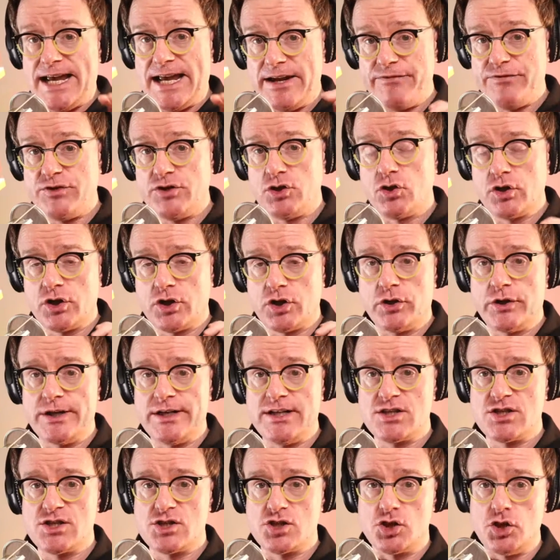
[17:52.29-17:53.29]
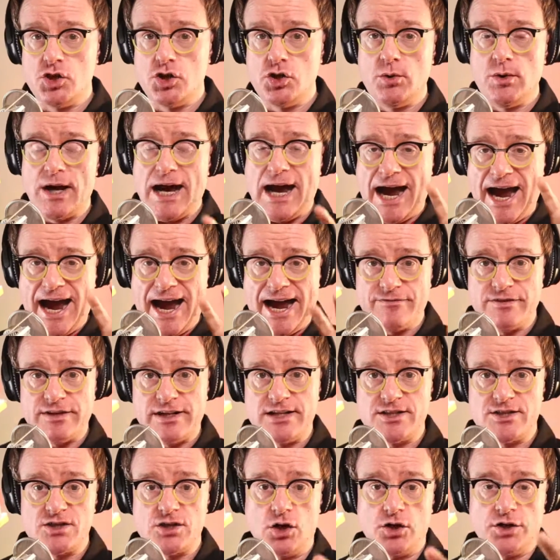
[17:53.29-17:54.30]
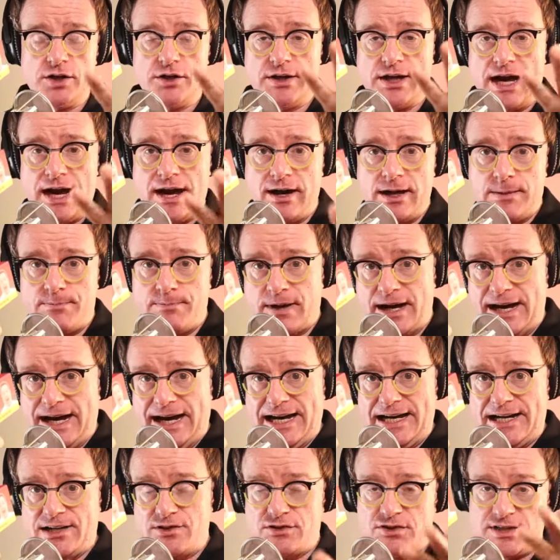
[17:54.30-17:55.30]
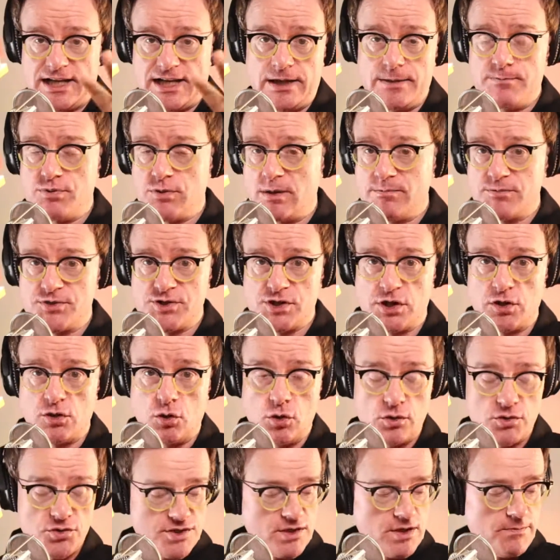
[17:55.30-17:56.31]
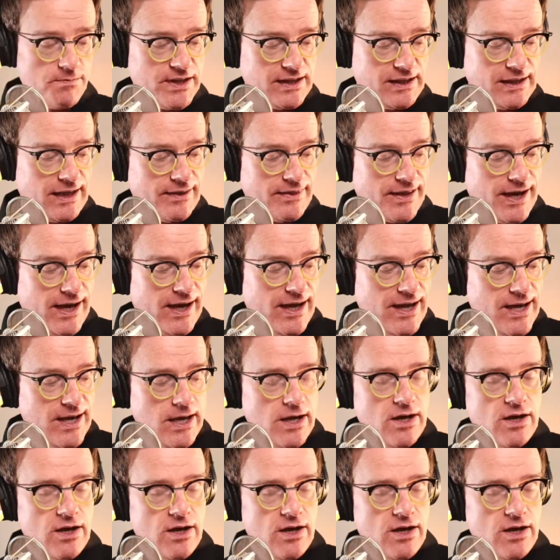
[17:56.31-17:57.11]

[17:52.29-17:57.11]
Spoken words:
If you're going to have it on an iPad teleprompter or something like that,